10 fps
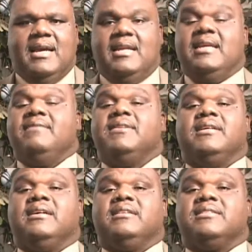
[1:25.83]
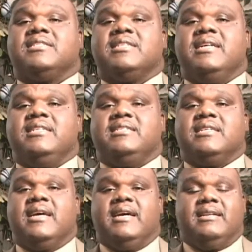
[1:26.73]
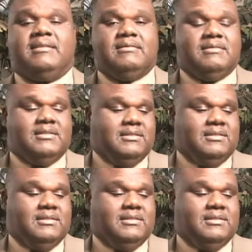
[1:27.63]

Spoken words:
and even in other states and